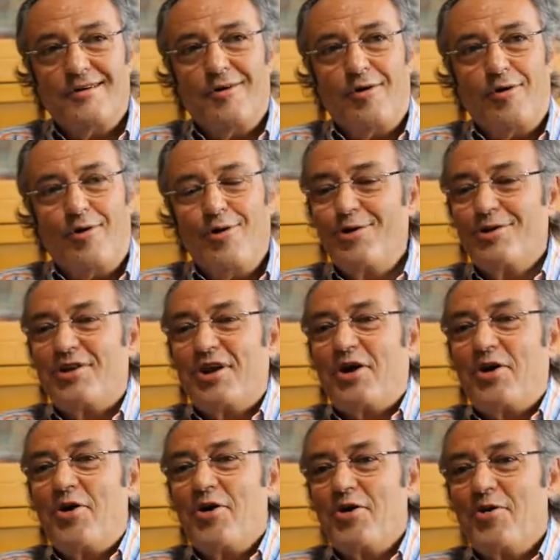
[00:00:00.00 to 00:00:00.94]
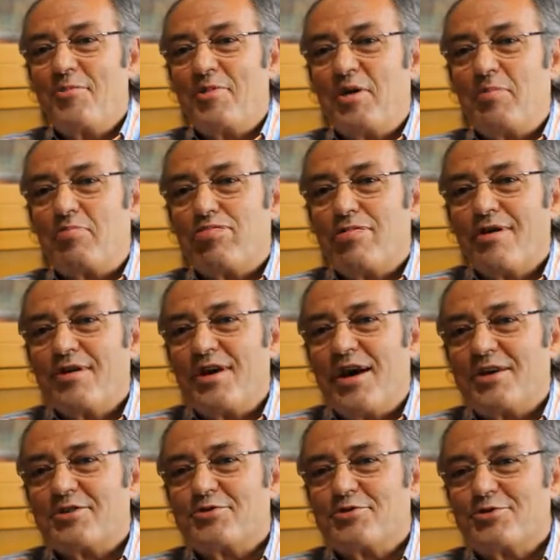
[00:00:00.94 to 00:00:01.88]
old economy
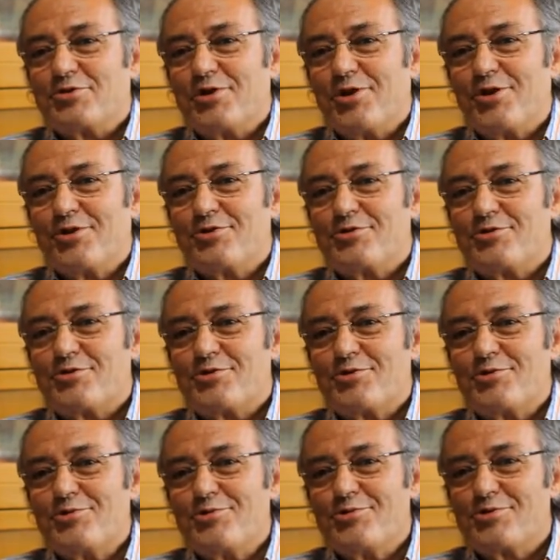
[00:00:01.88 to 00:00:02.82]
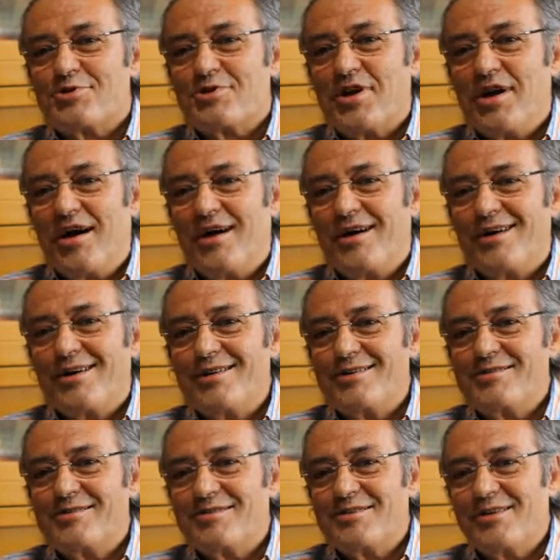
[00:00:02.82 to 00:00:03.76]
products: shirts, shoes,
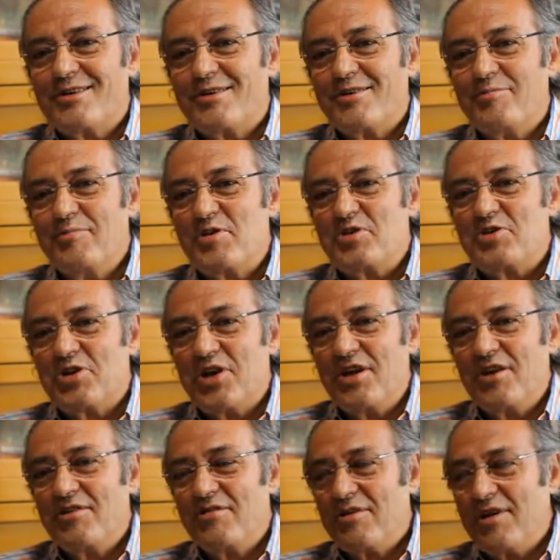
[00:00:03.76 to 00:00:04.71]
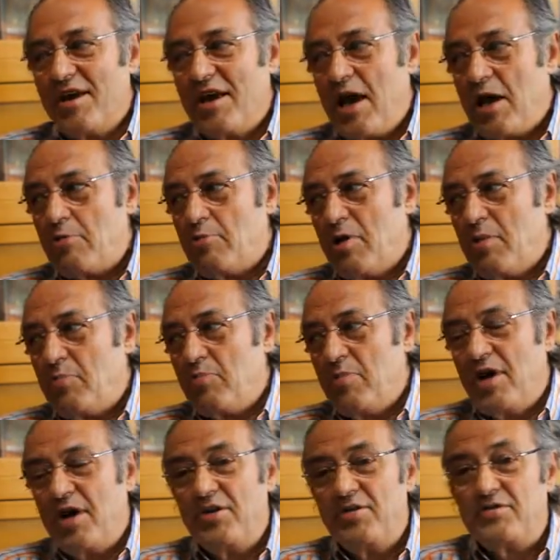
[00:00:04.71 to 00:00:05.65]
cars, machinery,
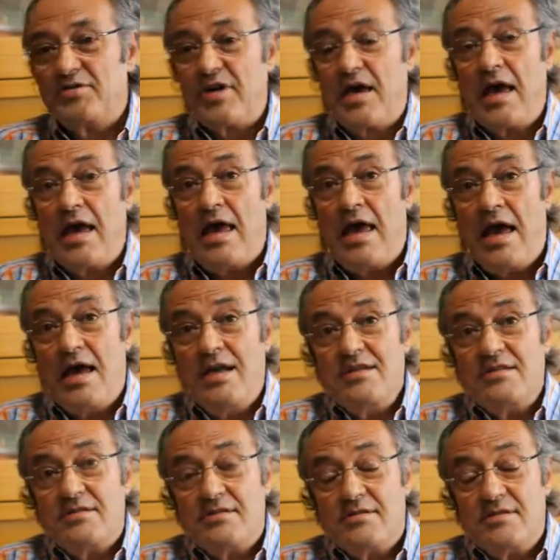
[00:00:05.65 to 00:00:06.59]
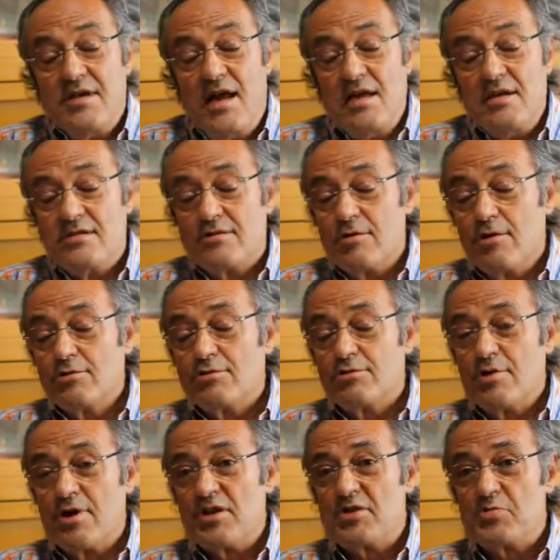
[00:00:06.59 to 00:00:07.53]
equipment, and it's
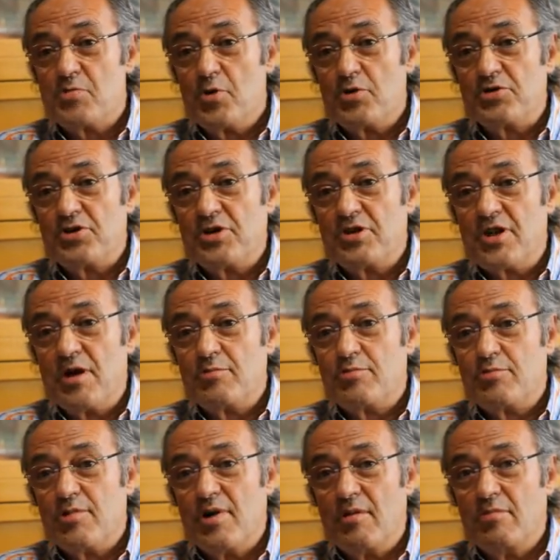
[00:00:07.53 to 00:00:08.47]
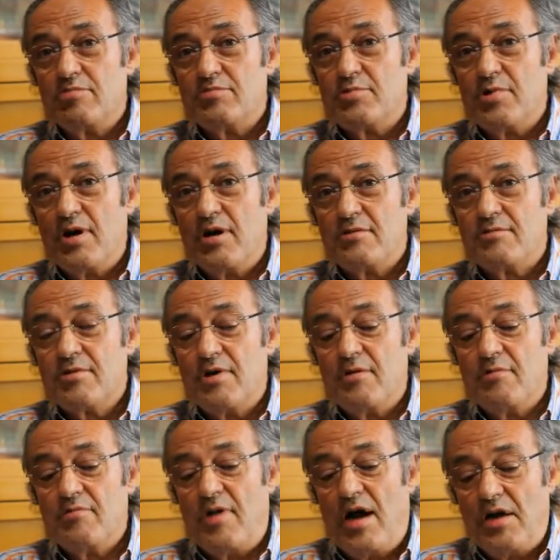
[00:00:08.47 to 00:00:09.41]
also exporting them to a
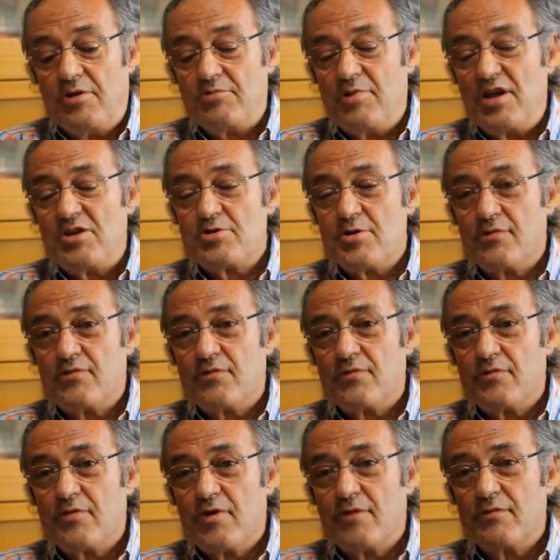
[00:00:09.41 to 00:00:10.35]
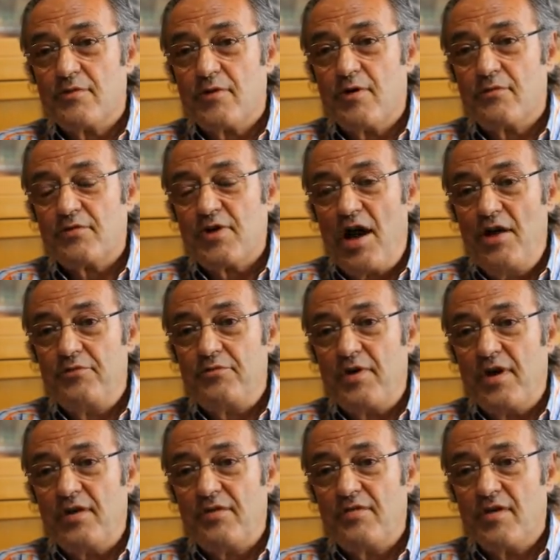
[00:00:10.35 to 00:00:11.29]
wide range of
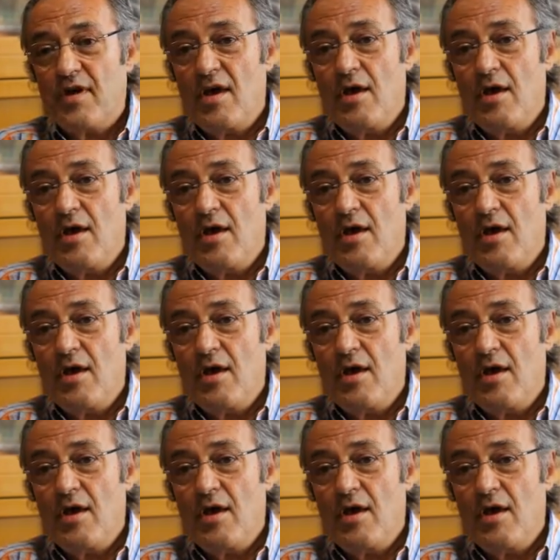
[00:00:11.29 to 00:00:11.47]
countries.